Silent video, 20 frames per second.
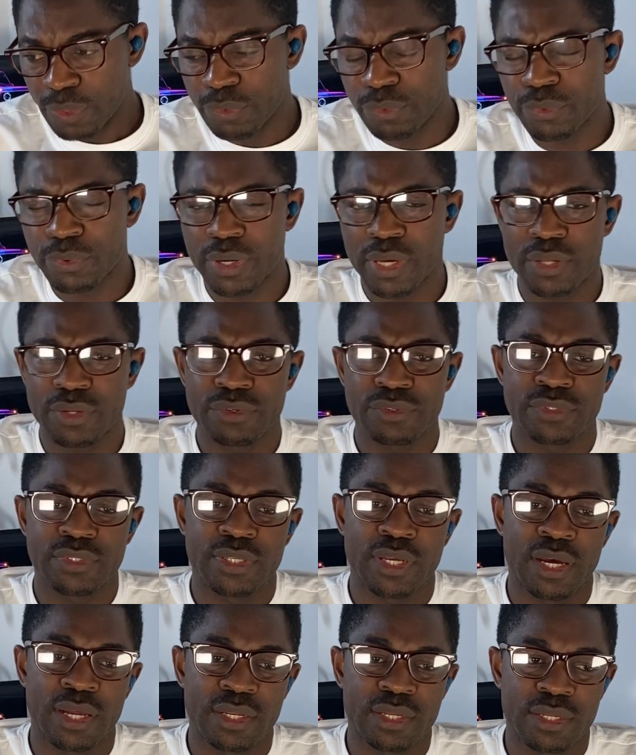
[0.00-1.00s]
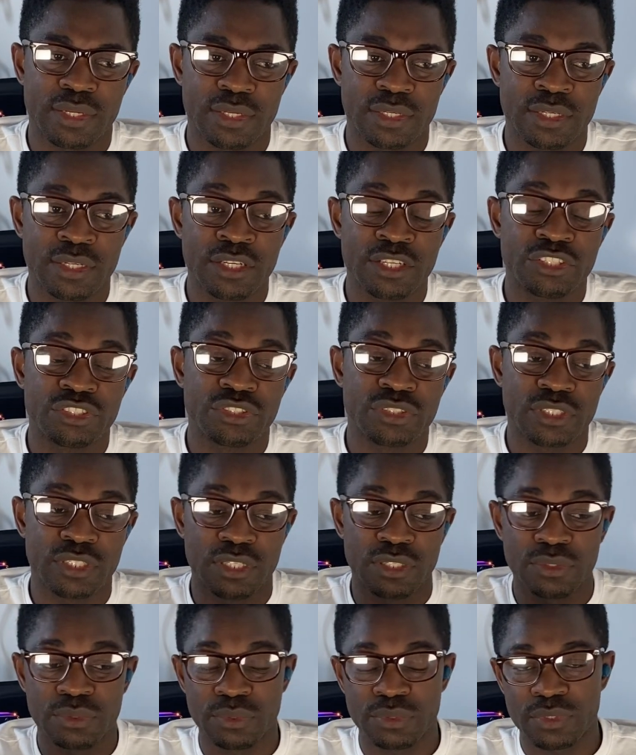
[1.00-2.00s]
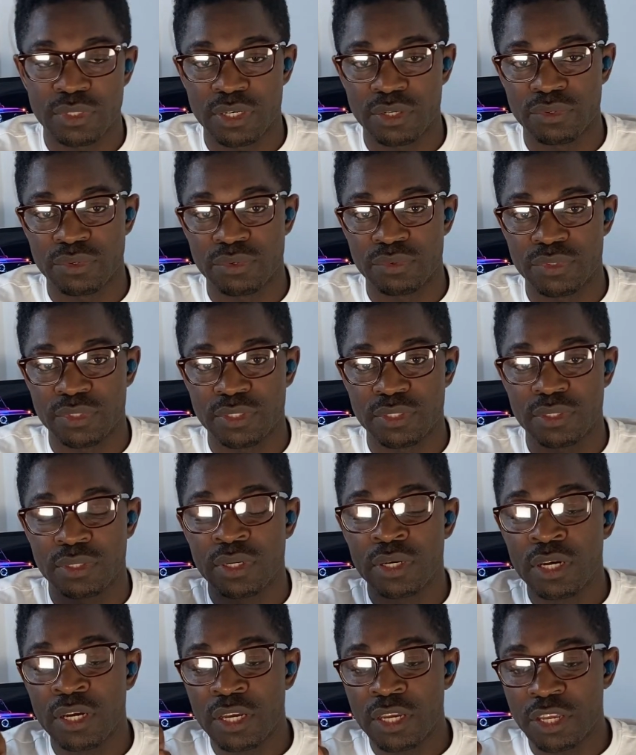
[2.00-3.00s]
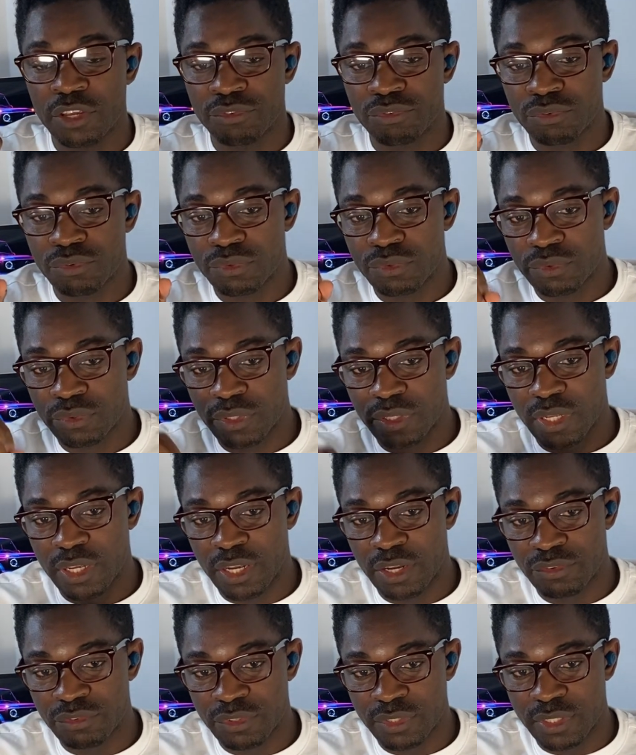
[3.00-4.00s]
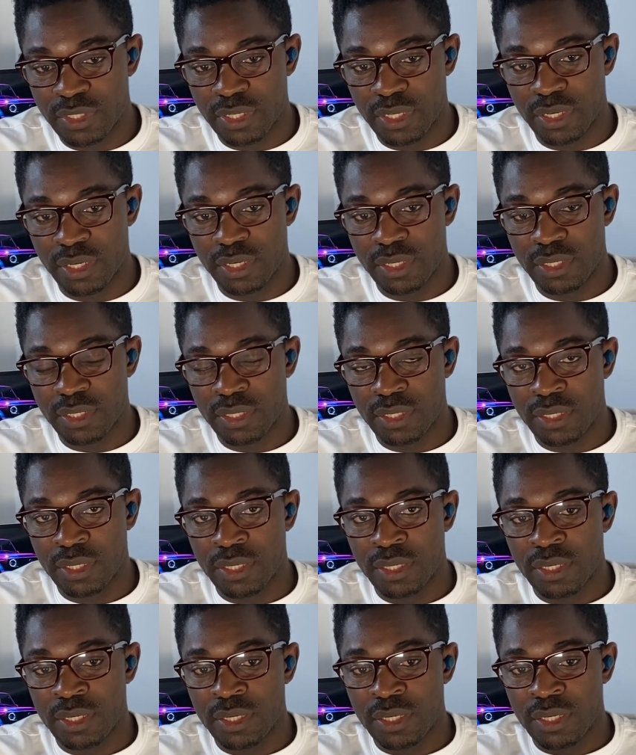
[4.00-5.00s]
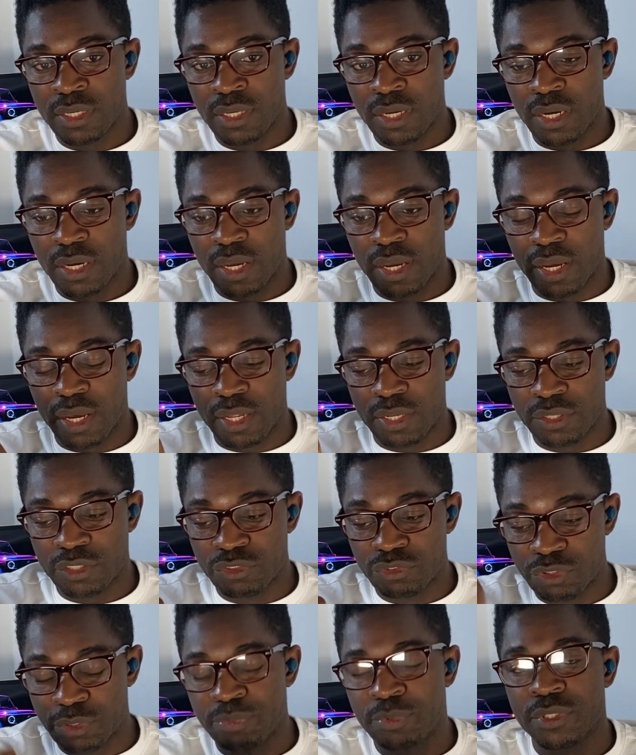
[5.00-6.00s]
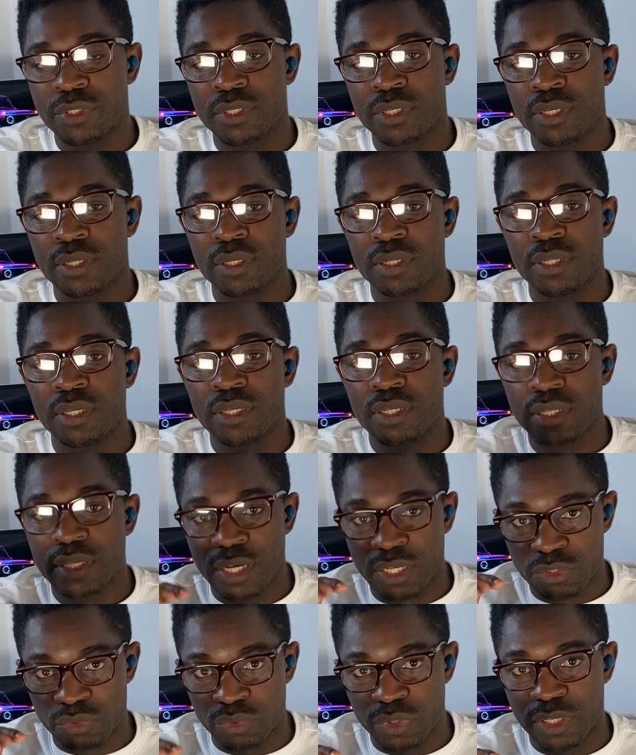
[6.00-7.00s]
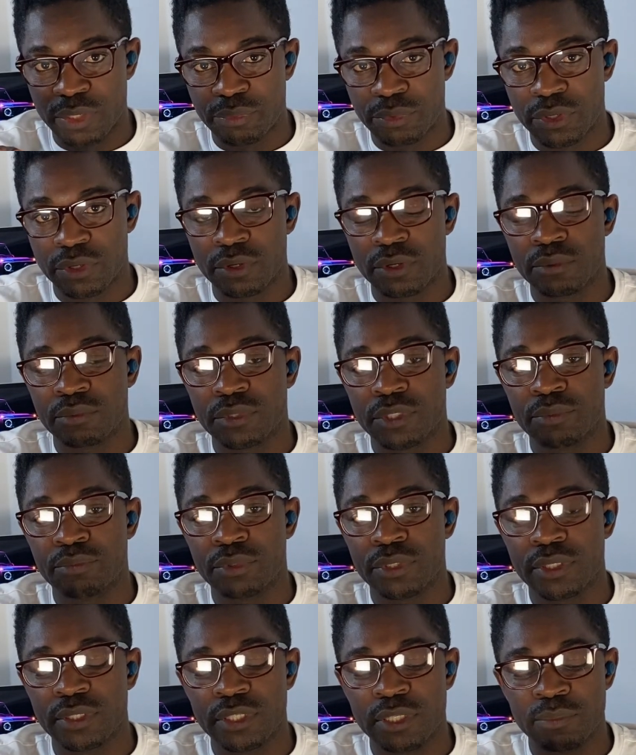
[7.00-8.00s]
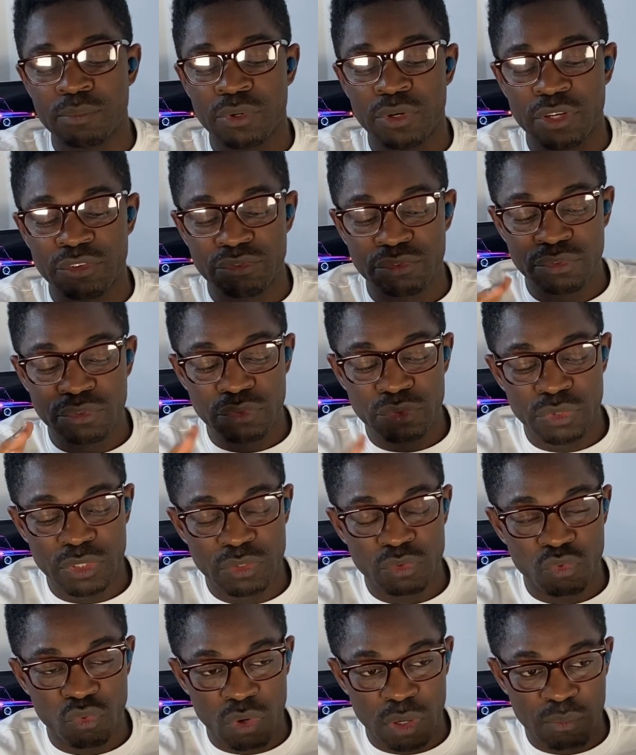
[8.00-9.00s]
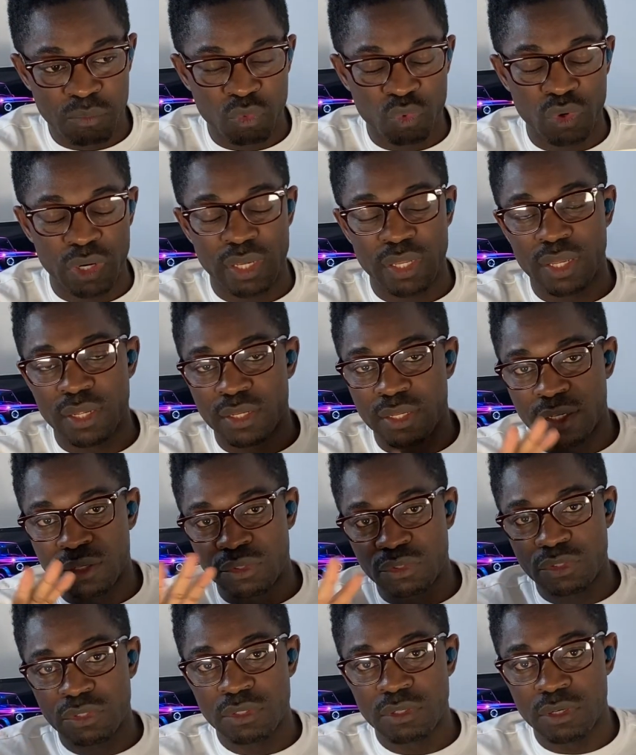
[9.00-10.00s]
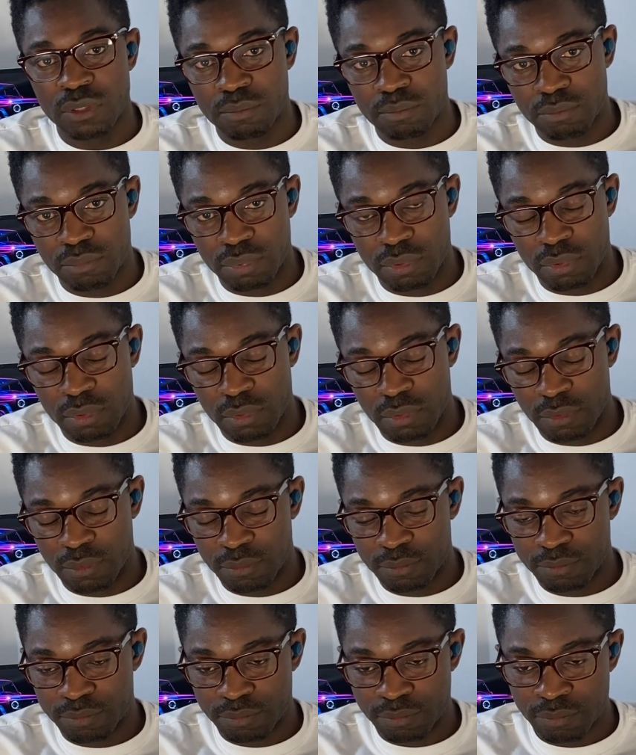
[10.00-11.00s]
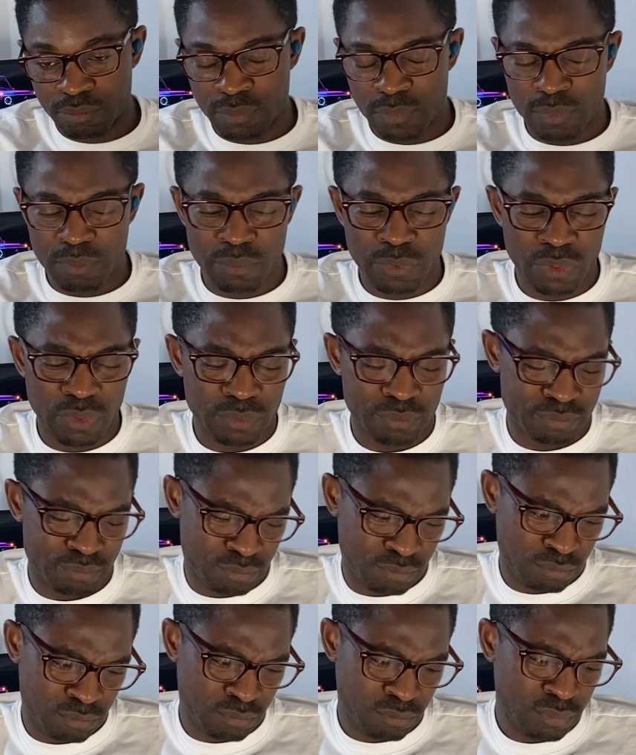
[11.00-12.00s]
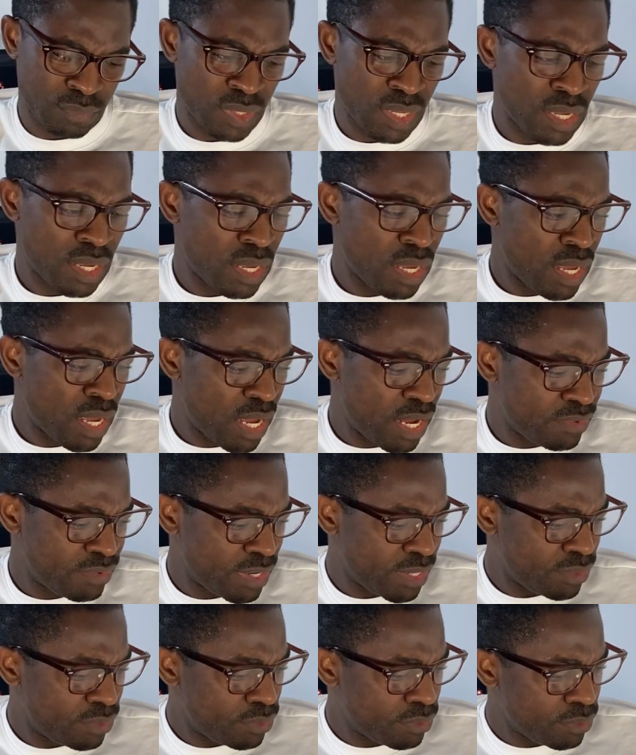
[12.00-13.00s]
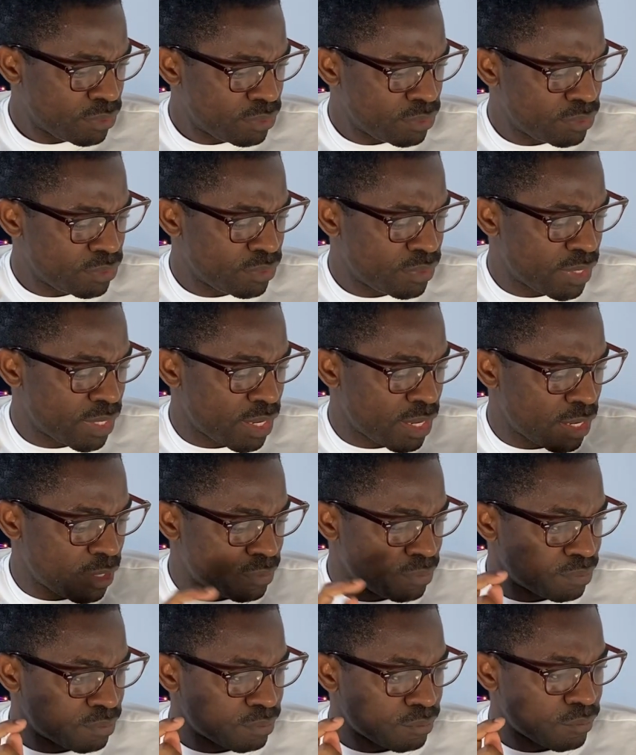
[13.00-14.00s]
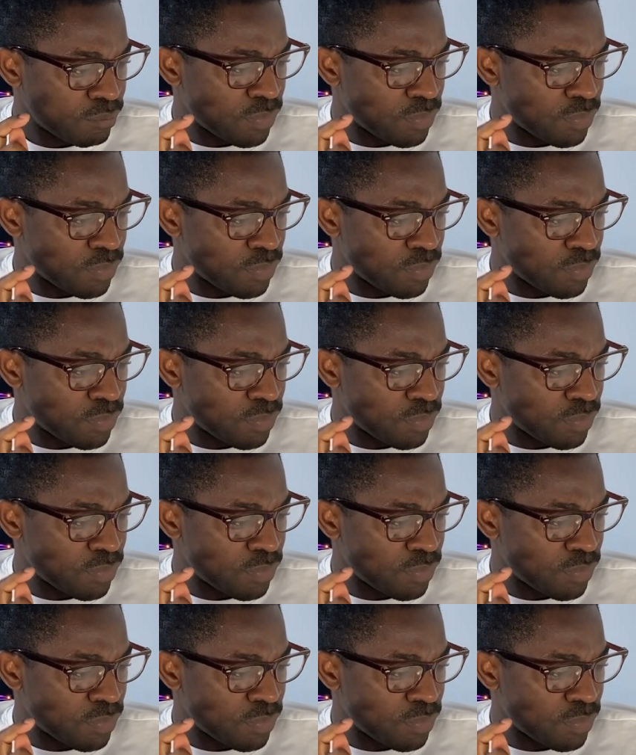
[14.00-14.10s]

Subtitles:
you kind of start seeing those kind of results. If you do it every day and repeatedly, that's when it becomes a big deal. But if you do it one point and then you stop, have I told you that